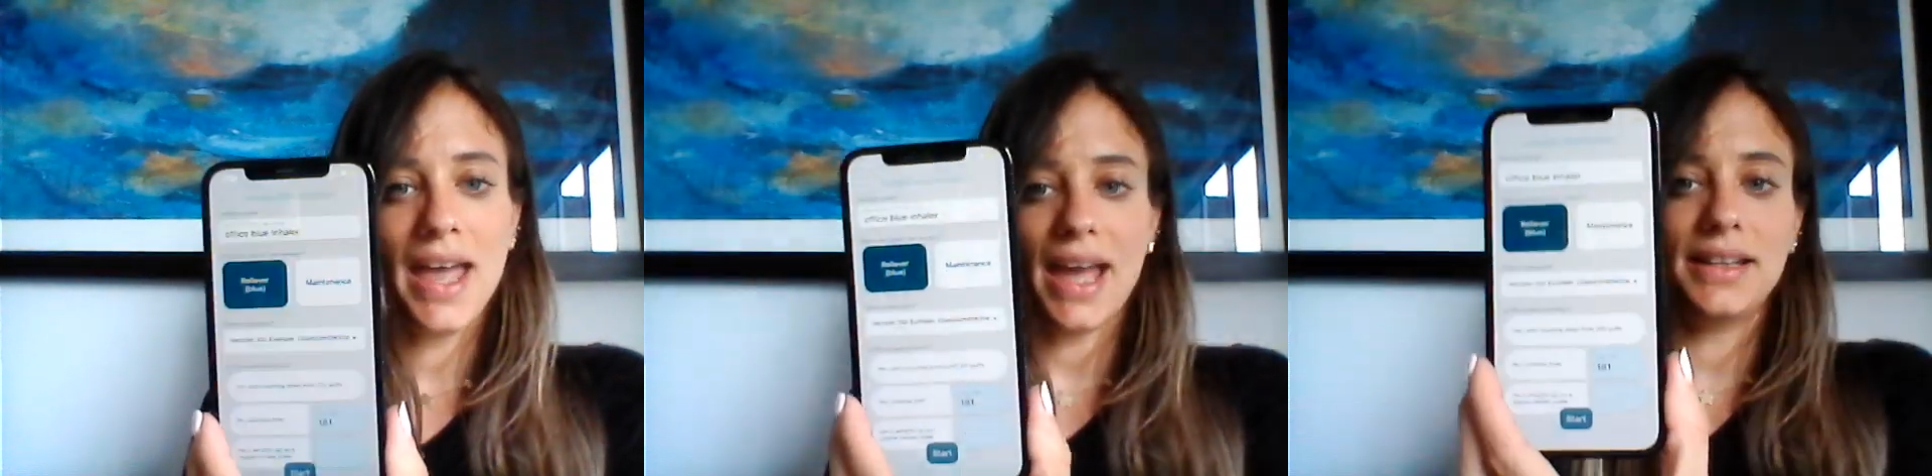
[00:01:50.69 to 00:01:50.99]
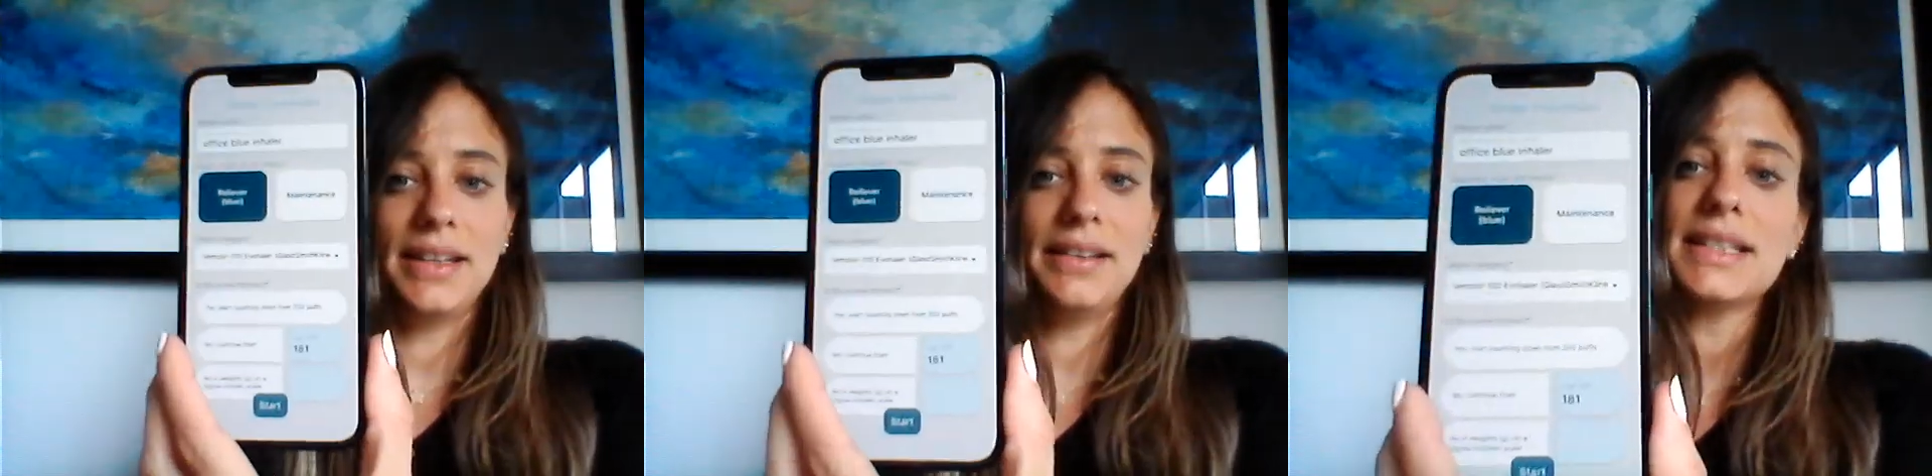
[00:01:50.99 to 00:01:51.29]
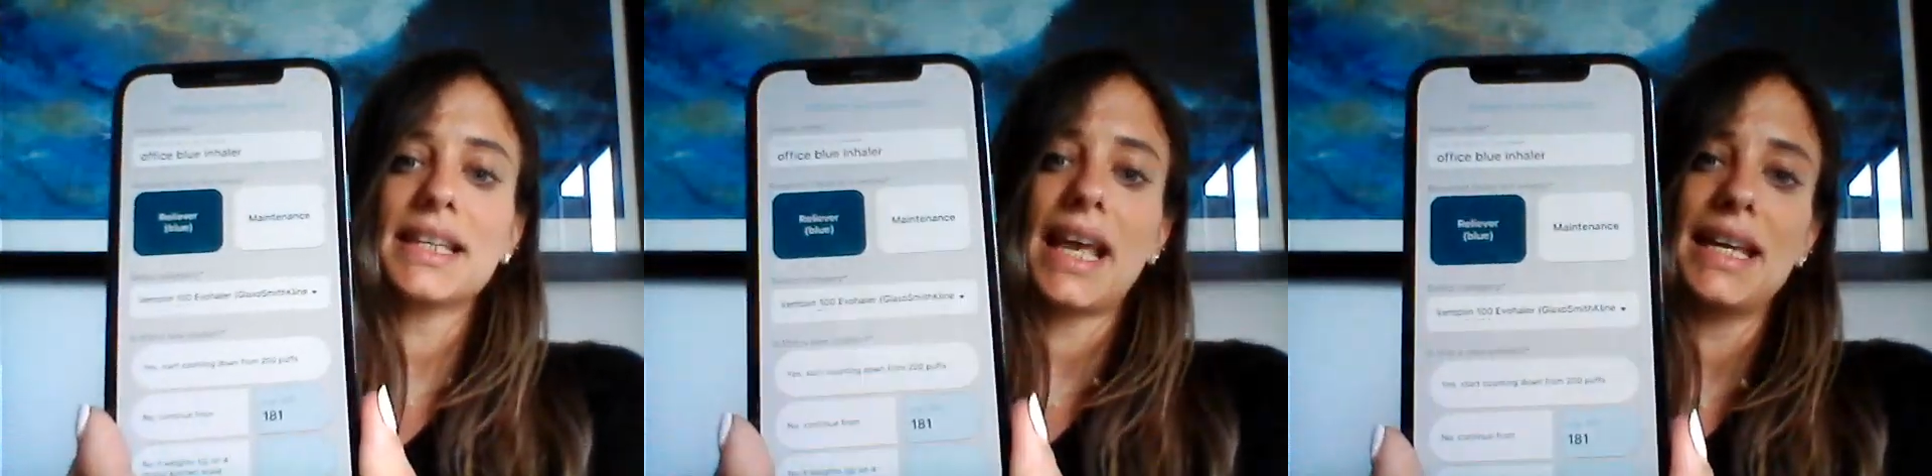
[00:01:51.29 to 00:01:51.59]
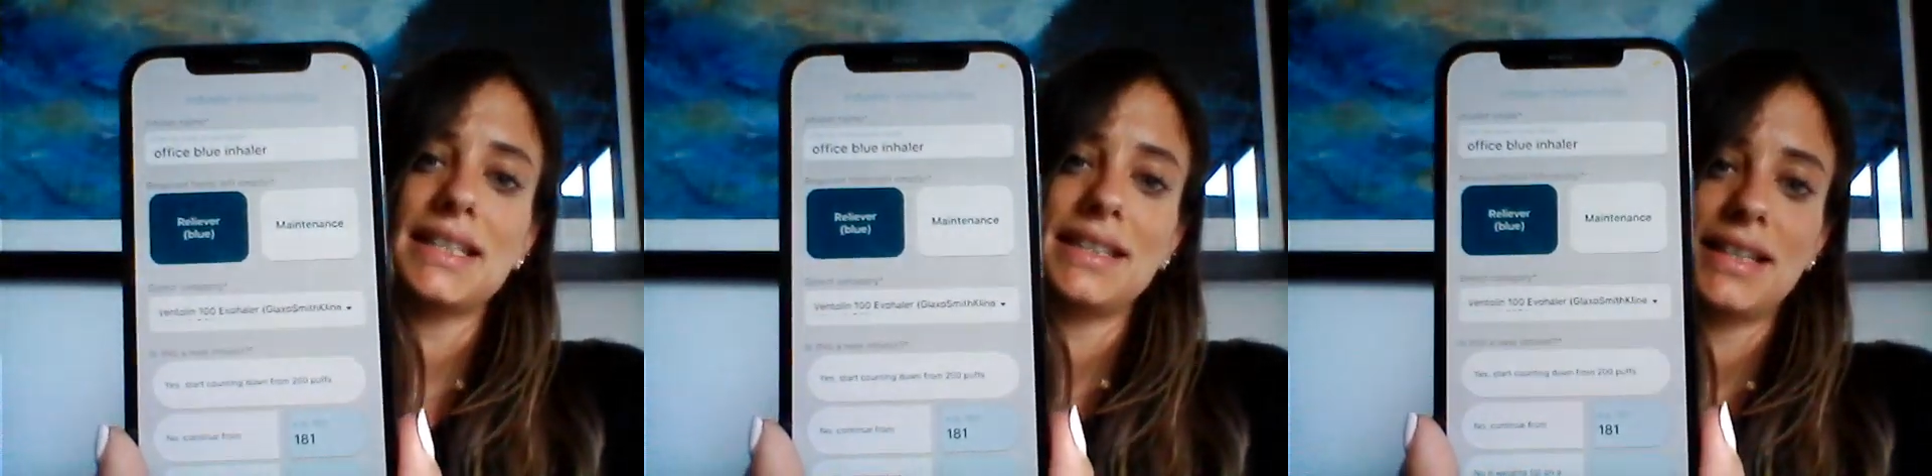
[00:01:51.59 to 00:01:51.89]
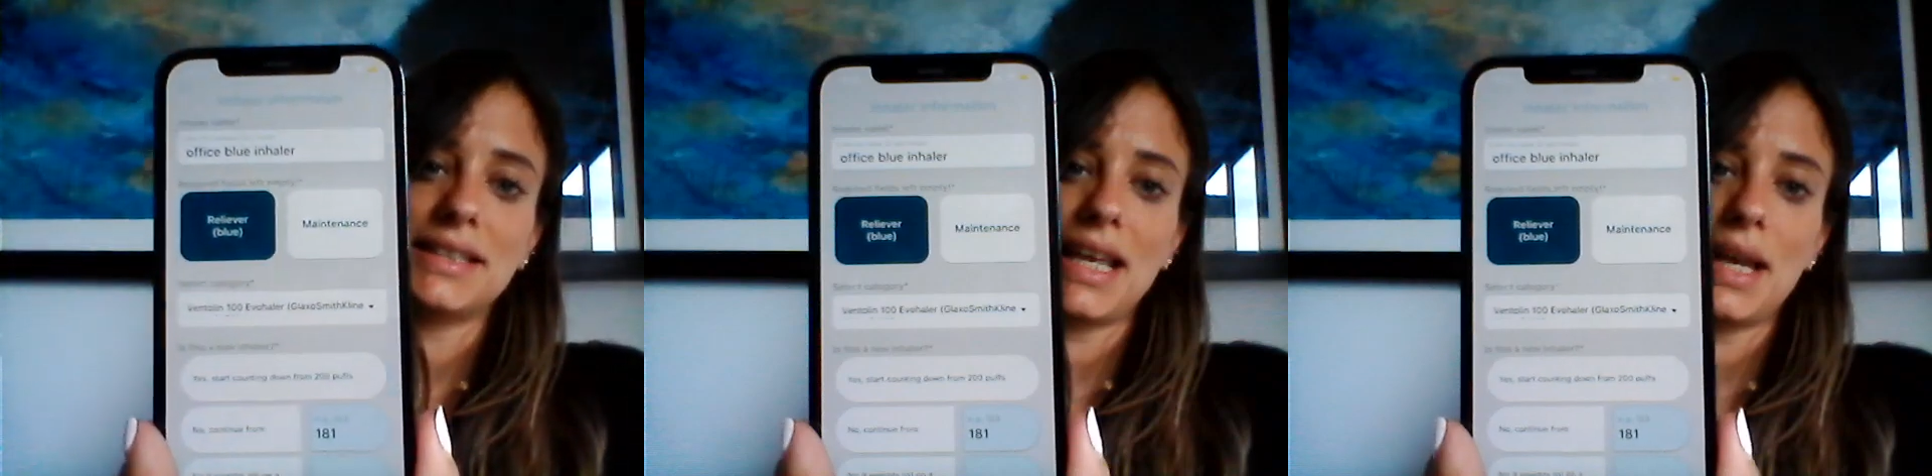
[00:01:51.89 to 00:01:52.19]
And in this case,
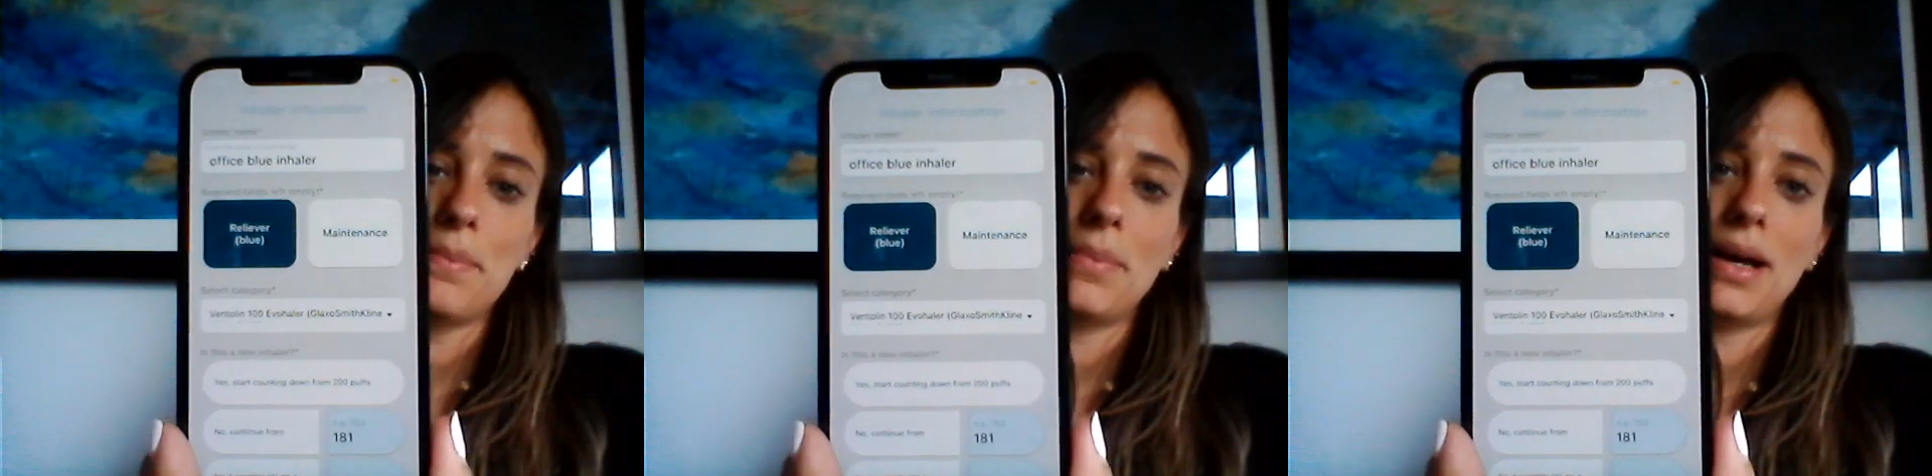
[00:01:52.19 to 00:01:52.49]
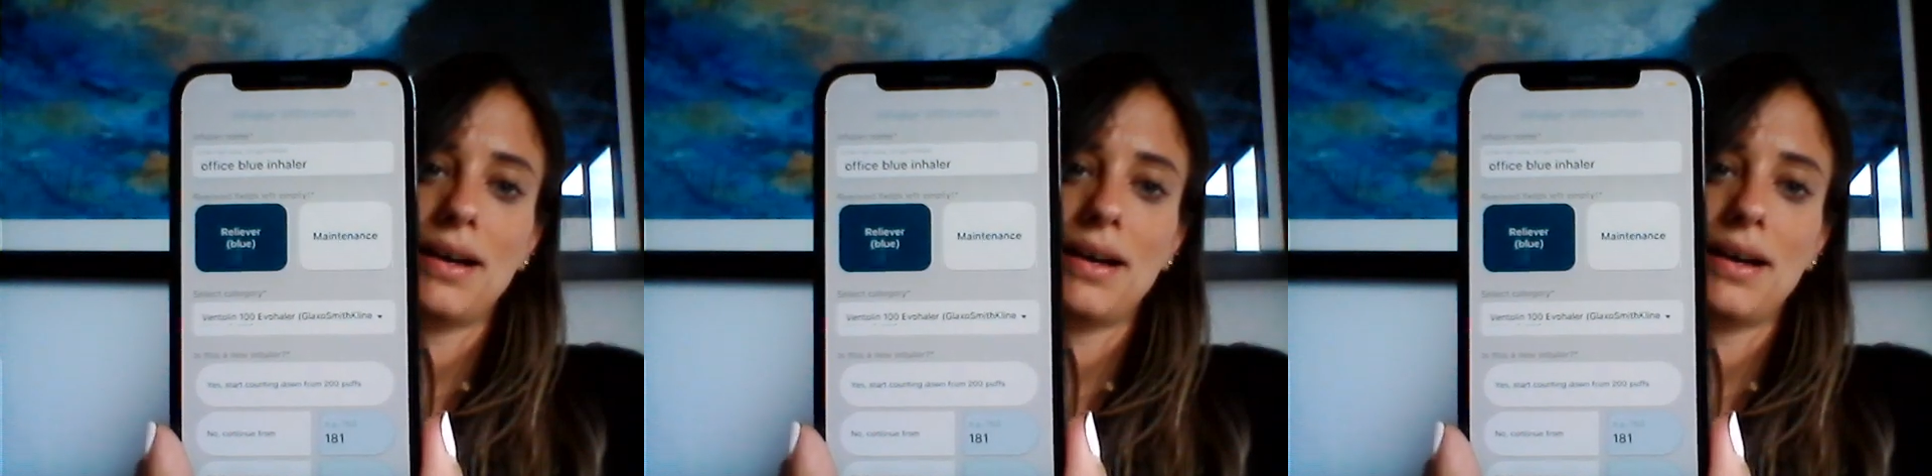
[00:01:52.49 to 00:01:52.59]
the same